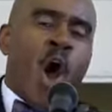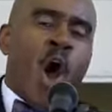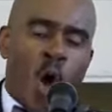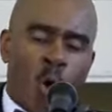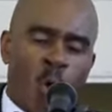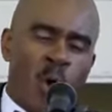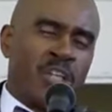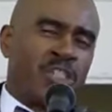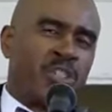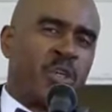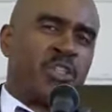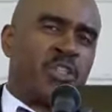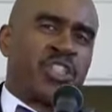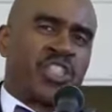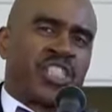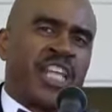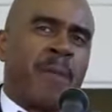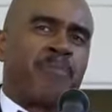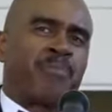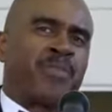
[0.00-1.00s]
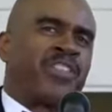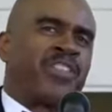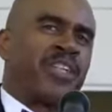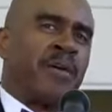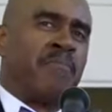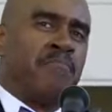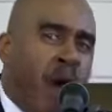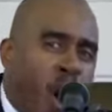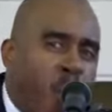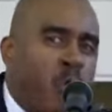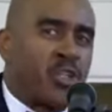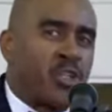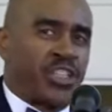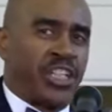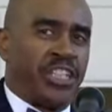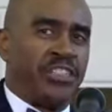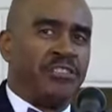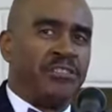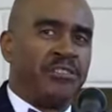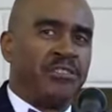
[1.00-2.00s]
or would you accept the
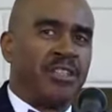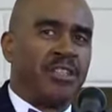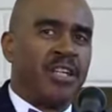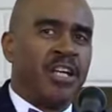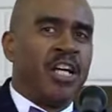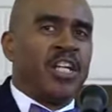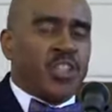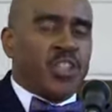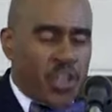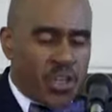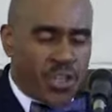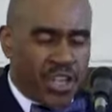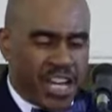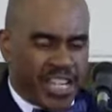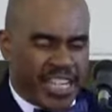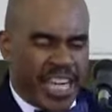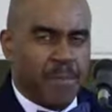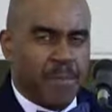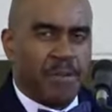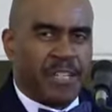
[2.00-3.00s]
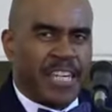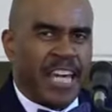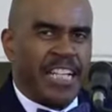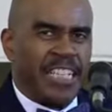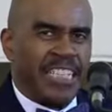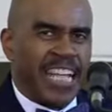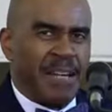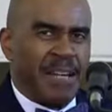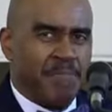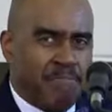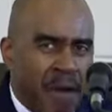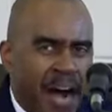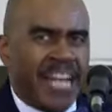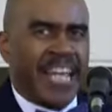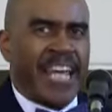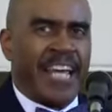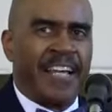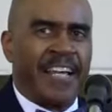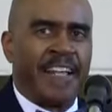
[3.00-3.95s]
demotion so you can keep getting that money?